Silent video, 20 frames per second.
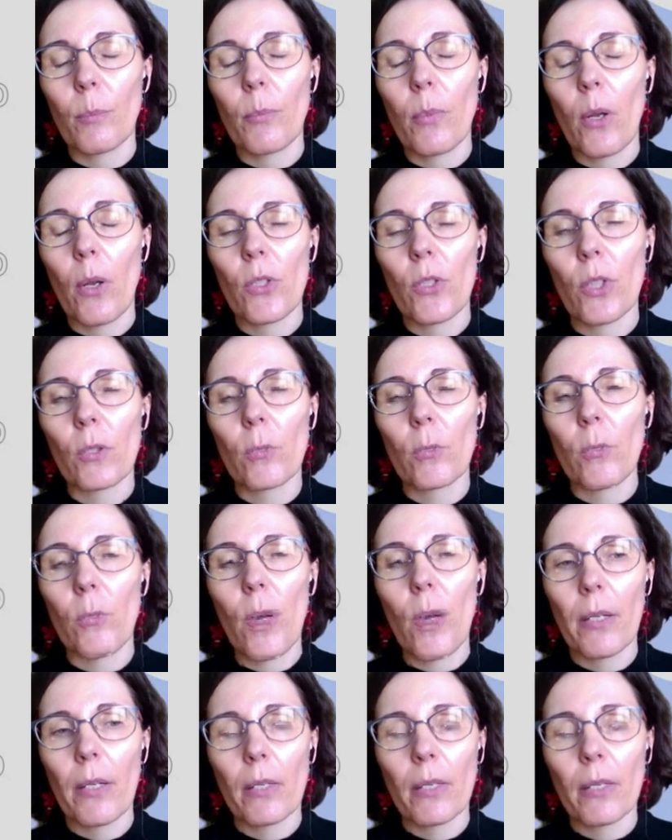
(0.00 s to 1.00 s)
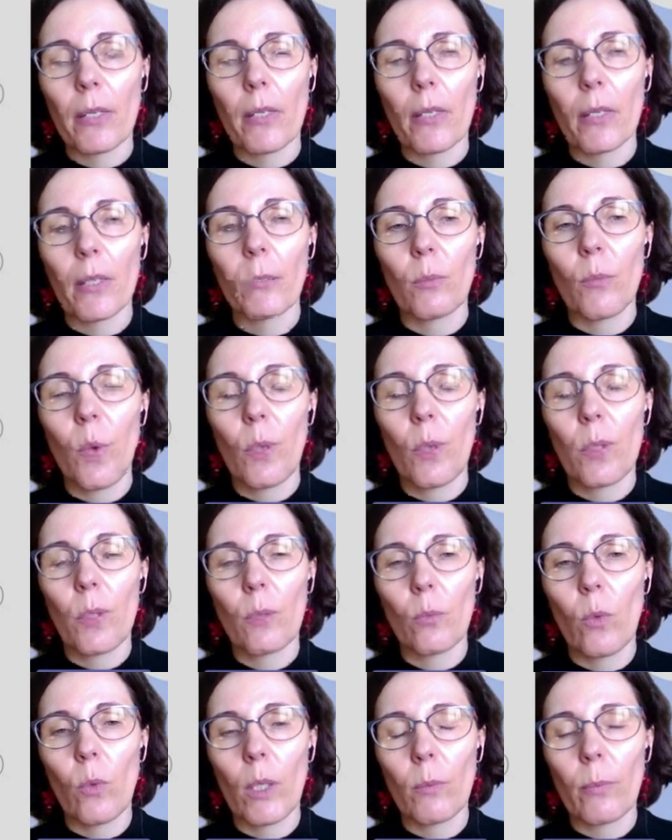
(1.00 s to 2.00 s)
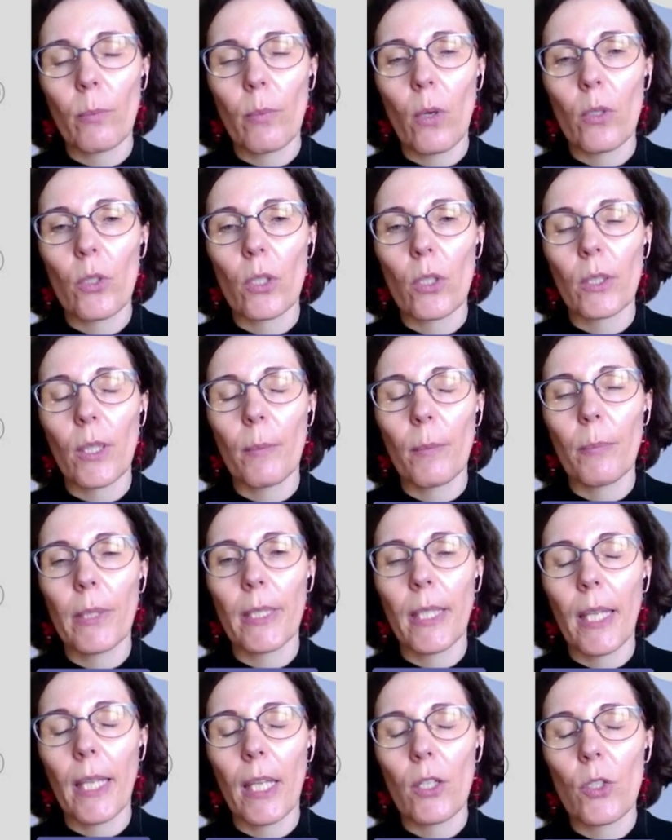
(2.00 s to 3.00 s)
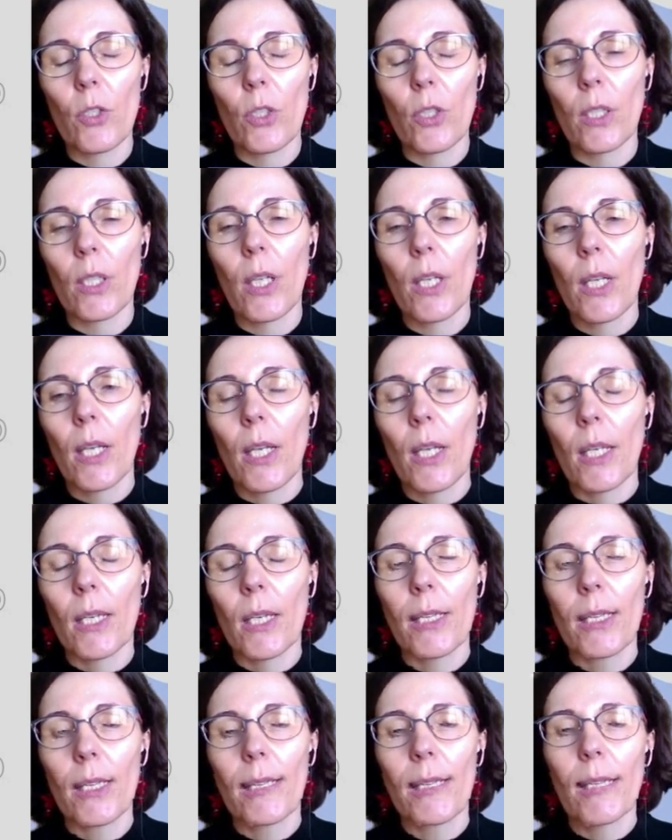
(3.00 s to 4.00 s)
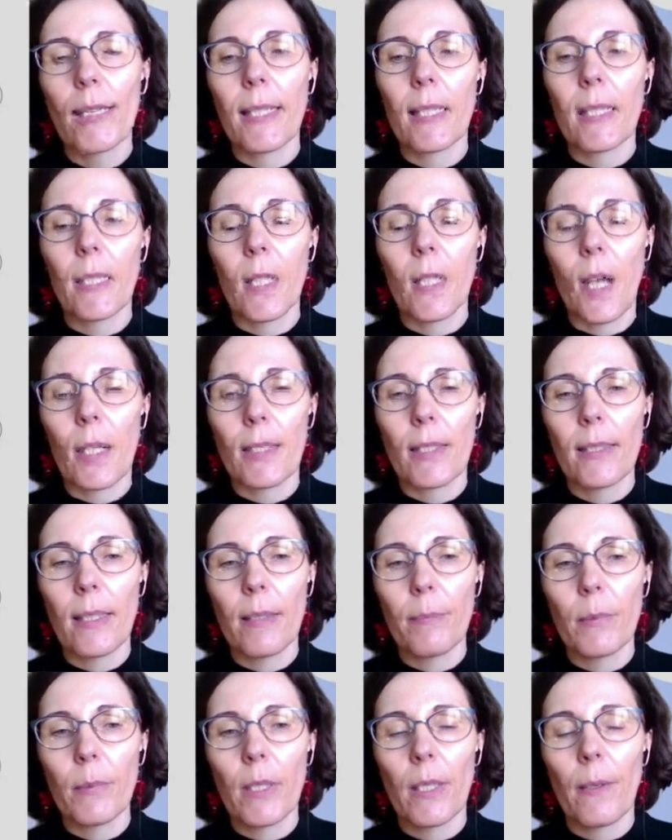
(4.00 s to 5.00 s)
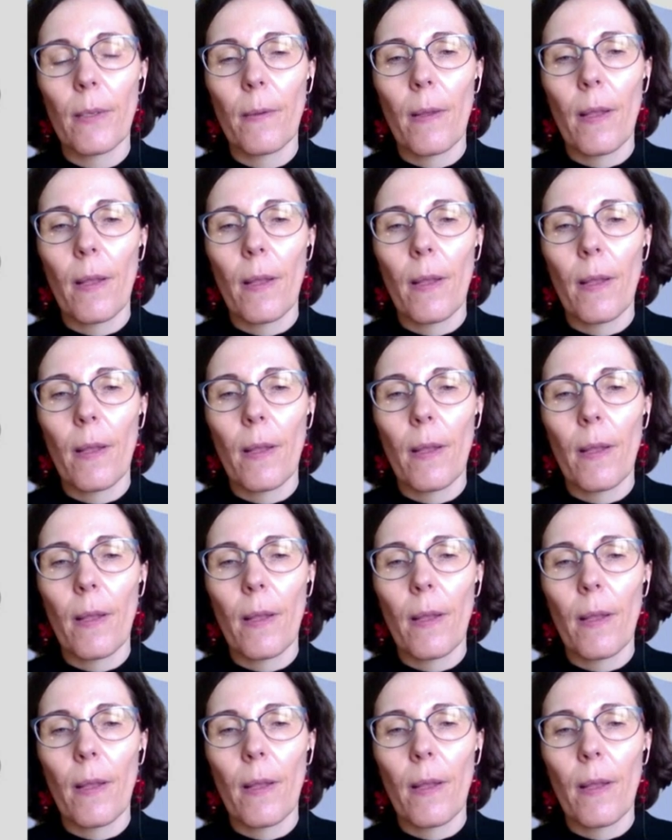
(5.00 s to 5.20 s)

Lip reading: the project partner in more than one project application in a single concept.